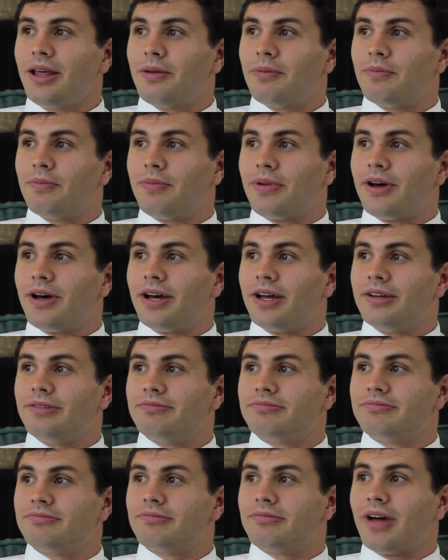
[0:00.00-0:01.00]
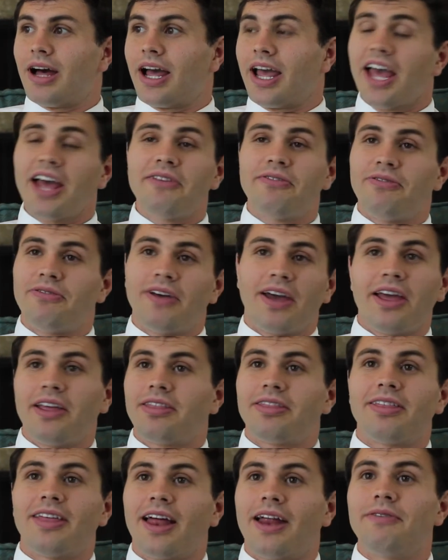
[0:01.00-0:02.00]
but I had
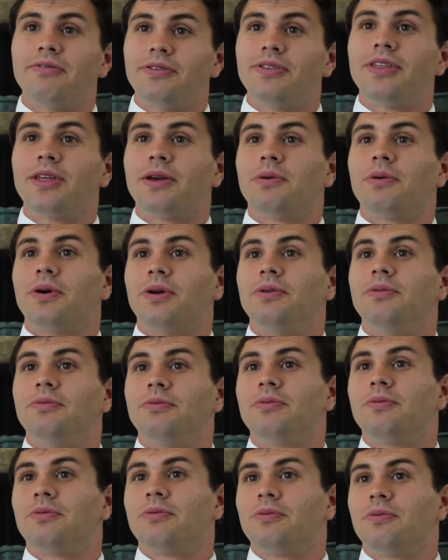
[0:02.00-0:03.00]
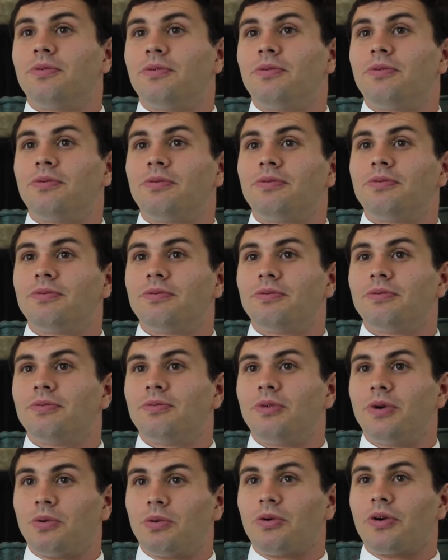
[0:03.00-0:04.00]
faith that everything would
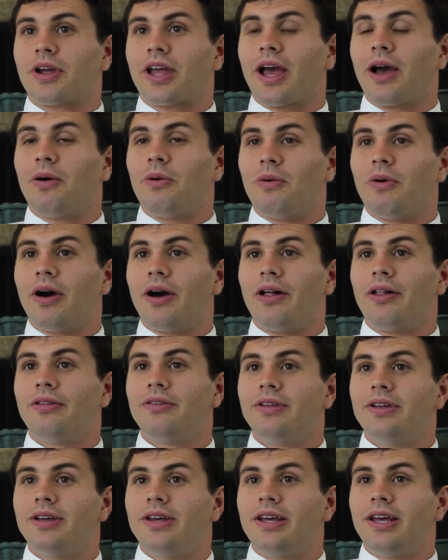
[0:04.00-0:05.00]
work out well.